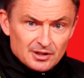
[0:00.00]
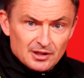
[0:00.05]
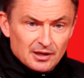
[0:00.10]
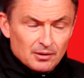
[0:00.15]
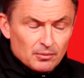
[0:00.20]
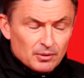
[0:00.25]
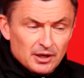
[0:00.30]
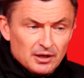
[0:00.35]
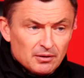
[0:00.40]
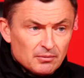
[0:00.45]

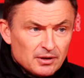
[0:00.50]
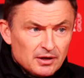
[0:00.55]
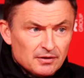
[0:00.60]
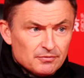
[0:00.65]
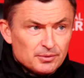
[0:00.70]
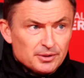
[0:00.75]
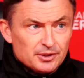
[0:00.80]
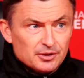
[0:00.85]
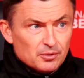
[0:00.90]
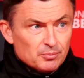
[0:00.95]
Yeah, whenever,
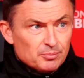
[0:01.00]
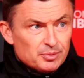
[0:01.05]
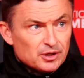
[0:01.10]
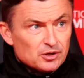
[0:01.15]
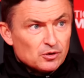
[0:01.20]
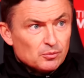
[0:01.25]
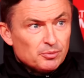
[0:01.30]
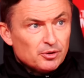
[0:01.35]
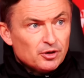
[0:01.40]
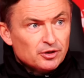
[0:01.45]
whenever we don't
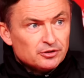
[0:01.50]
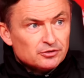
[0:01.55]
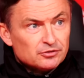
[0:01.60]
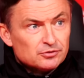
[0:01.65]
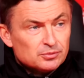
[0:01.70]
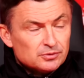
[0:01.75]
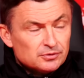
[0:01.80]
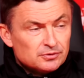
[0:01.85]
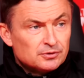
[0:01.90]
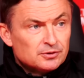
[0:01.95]
pick up
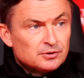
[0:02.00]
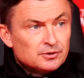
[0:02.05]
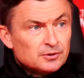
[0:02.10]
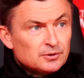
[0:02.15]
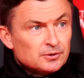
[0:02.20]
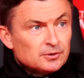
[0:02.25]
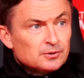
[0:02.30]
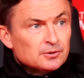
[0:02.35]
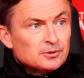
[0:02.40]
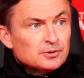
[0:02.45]
points, we
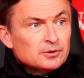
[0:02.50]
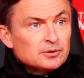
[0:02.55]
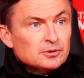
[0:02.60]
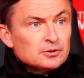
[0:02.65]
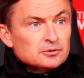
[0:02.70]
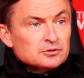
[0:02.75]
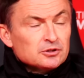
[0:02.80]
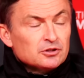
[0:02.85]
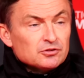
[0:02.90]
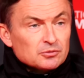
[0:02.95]

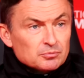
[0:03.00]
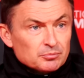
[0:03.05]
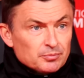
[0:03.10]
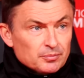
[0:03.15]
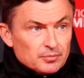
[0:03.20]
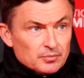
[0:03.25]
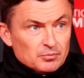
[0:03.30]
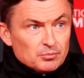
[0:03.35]
listen.